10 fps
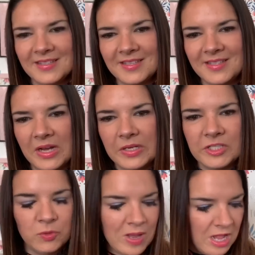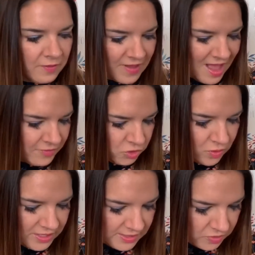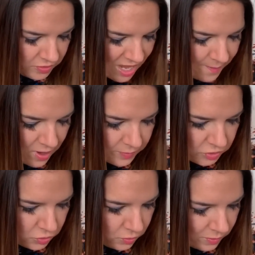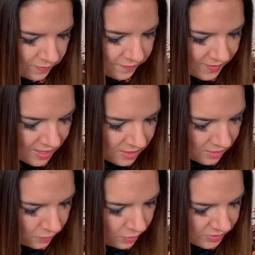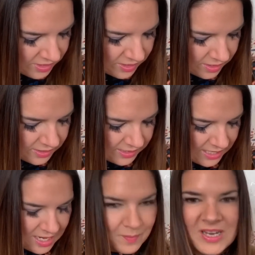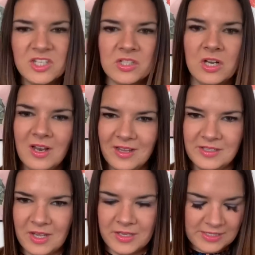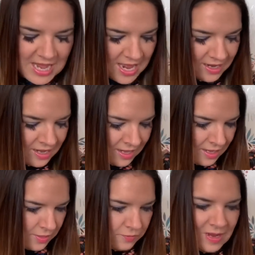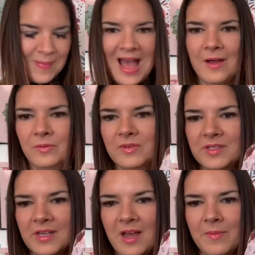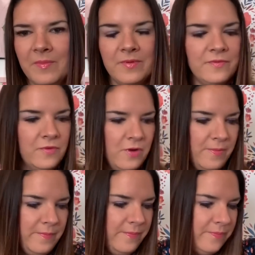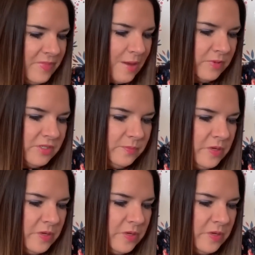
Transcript: It's a size 12. I haven't tried this on yet, but I'm sure it will fit. Oh no, it's a size 10, but it doesn't look like a size 10. £3 from, that was